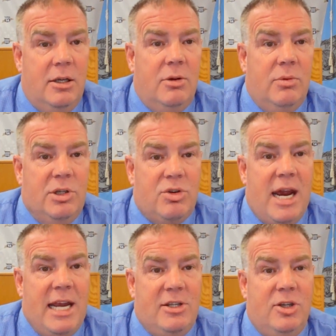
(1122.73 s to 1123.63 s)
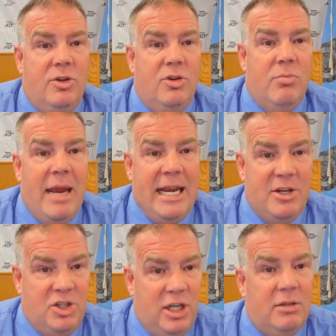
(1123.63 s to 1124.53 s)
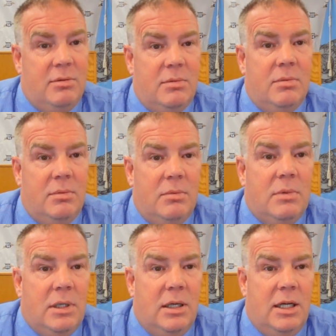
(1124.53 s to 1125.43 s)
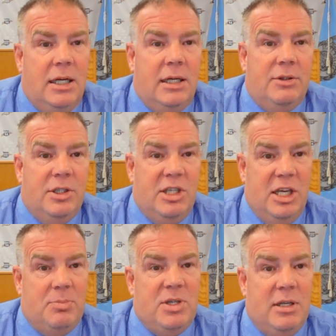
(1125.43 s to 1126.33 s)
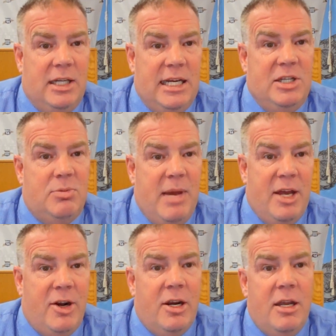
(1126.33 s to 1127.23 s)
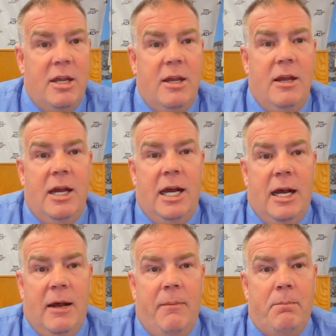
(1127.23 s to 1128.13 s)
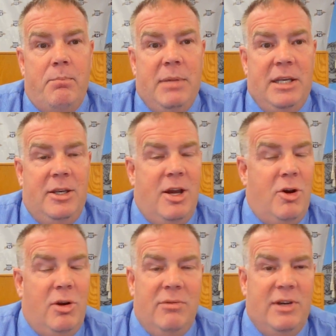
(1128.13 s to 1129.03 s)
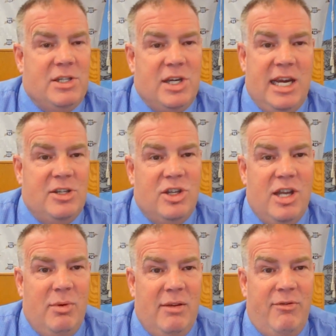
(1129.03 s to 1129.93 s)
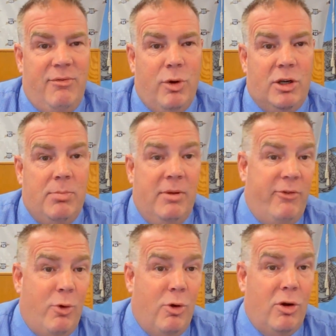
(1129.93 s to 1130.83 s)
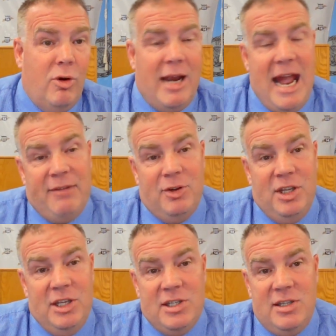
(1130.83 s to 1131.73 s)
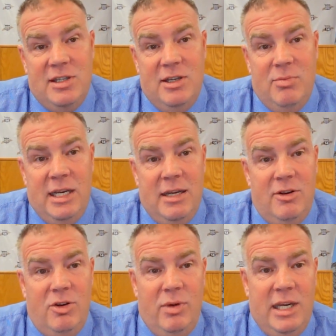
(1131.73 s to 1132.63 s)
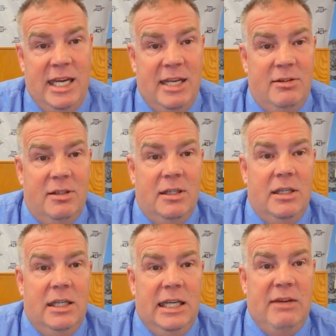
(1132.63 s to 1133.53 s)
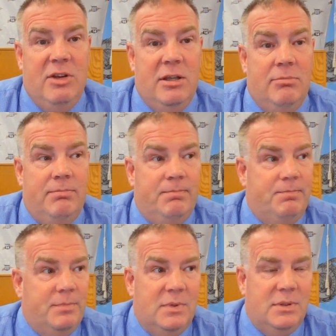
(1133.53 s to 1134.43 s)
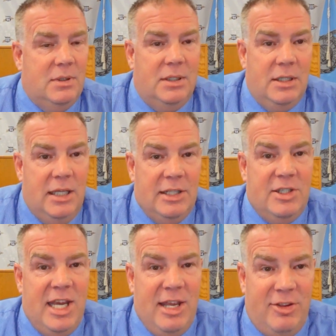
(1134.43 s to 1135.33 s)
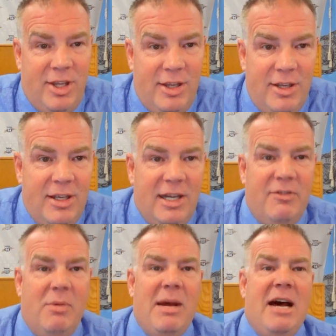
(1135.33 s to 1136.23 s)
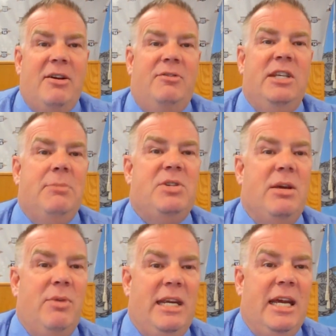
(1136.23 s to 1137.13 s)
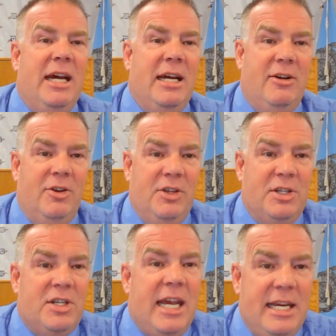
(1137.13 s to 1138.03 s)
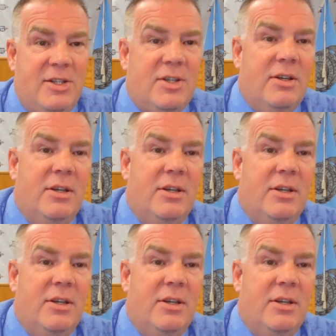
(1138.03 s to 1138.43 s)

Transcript: we try to manage it, the tips and leads better. But no investigation that we've worked before or after this do we get even a tenth of the amount of tips that we got on this case.